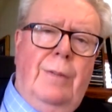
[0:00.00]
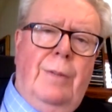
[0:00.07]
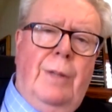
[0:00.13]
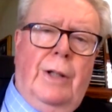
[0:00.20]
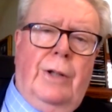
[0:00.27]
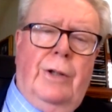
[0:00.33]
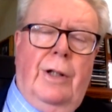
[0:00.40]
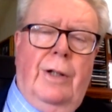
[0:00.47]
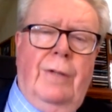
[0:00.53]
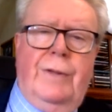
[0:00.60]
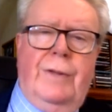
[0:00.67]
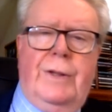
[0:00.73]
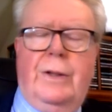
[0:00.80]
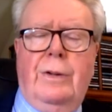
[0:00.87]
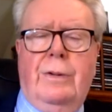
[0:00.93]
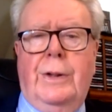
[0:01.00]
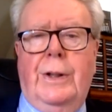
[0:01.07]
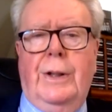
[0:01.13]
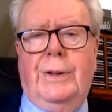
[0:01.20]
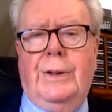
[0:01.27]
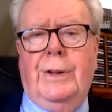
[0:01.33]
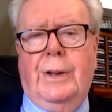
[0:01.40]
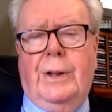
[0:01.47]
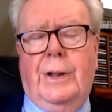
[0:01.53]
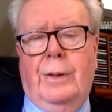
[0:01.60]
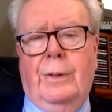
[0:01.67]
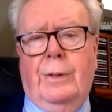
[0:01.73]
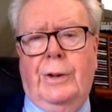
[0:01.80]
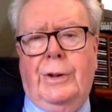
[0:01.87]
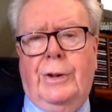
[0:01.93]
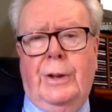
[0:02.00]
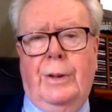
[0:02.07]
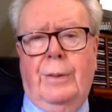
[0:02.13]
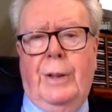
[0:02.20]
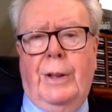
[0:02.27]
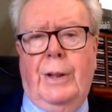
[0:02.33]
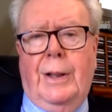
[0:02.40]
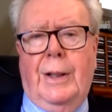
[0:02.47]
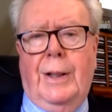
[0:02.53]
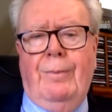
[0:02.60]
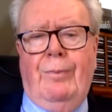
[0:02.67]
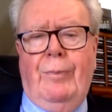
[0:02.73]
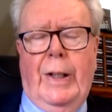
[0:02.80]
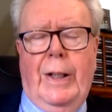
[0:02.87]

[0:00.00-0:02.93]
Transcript: Mark Dreyfus talking to the coalition about the